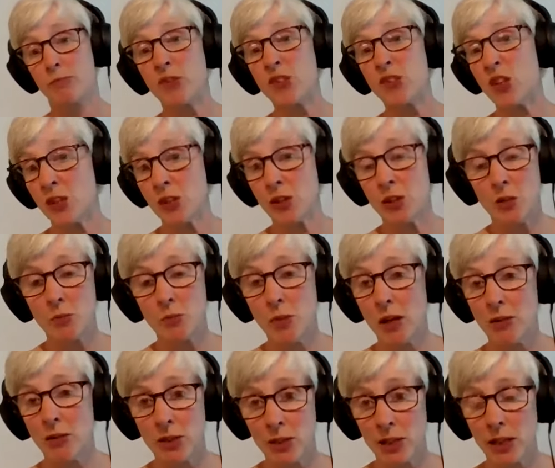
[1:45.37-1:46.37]
studied those
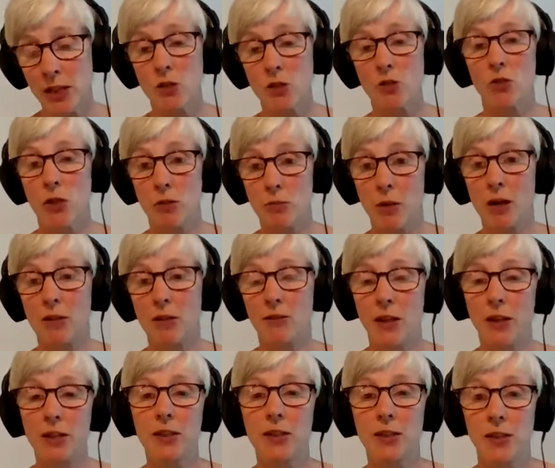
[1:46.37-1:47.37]
periods in history, you might
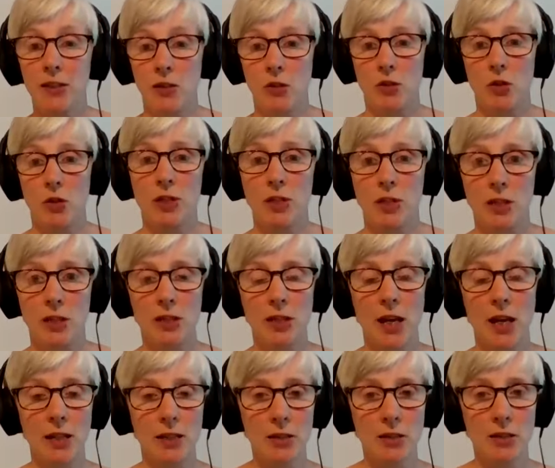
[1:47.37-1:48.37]
find this an interesting
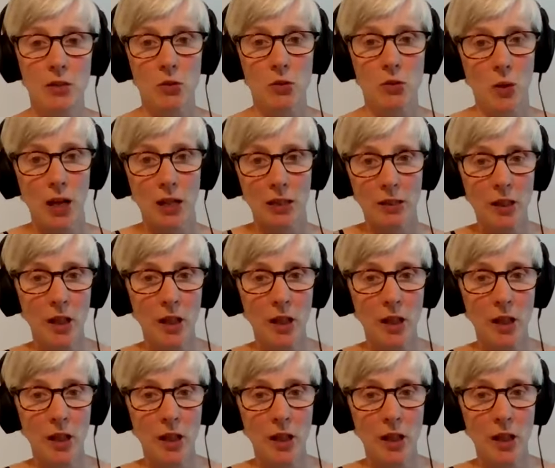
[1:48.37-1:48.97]
text as well.